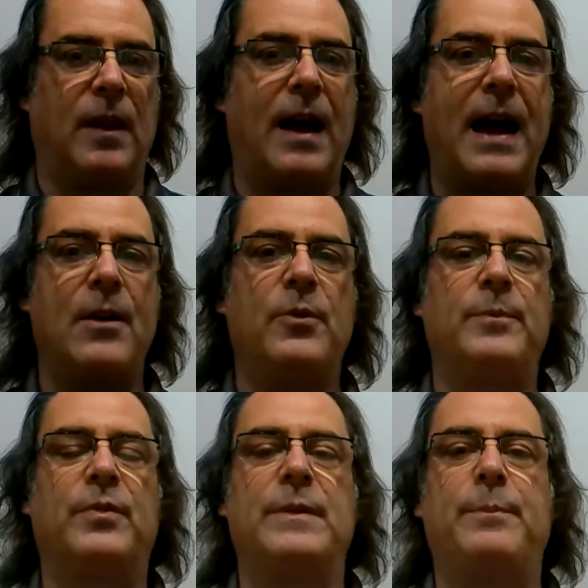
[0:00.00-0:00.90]
I
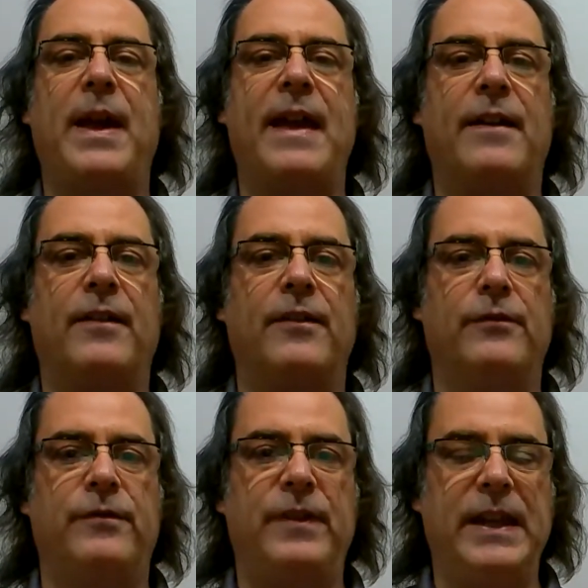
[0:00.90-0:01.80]
would prepare
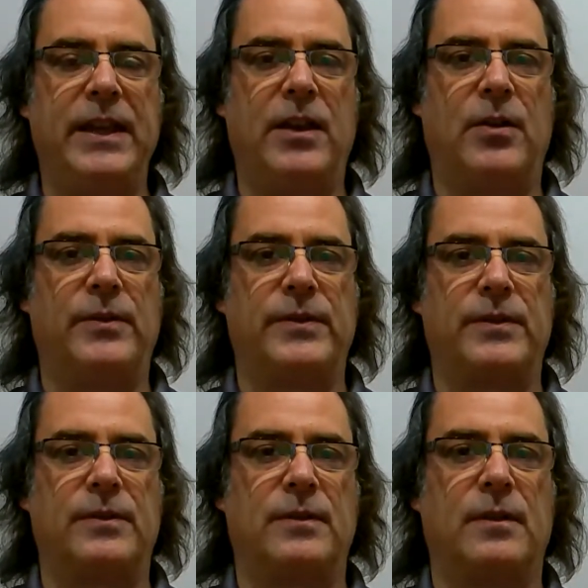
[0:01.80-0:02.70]
videos
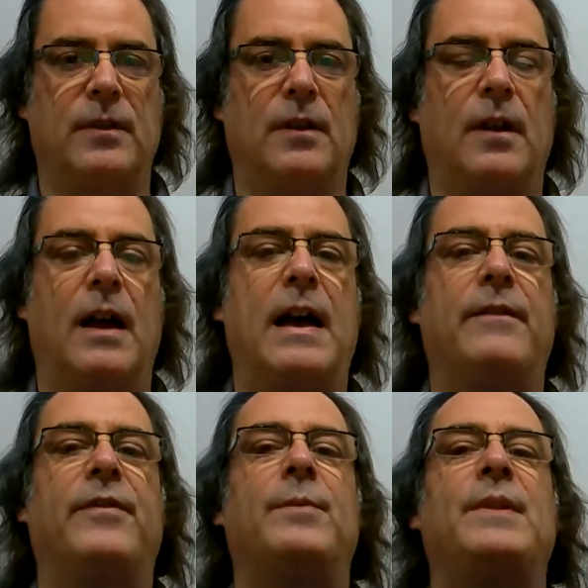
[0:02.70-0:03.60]

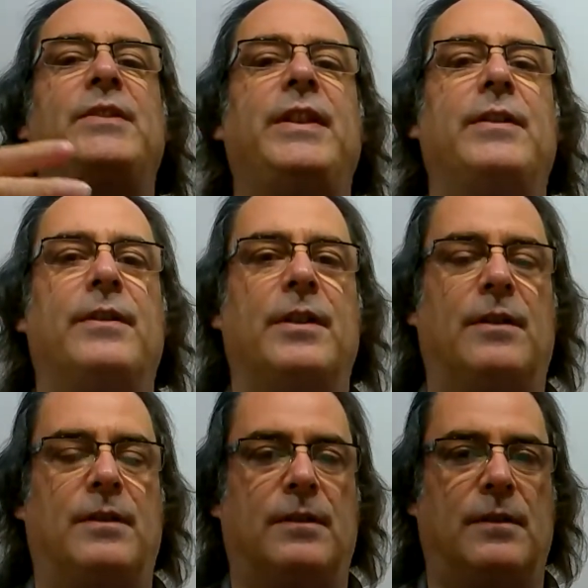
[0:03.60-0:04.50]
of the
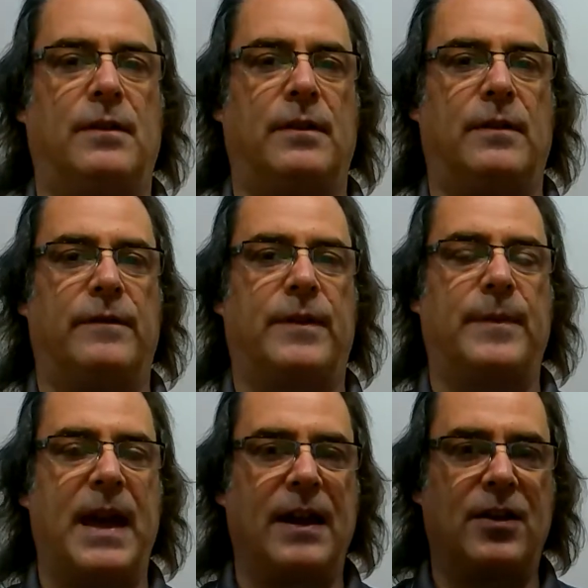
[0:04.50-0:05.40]
material from
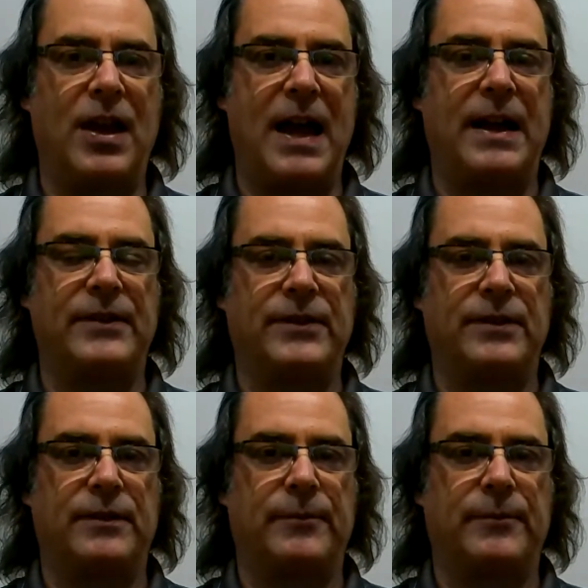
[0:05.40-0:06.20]
that class.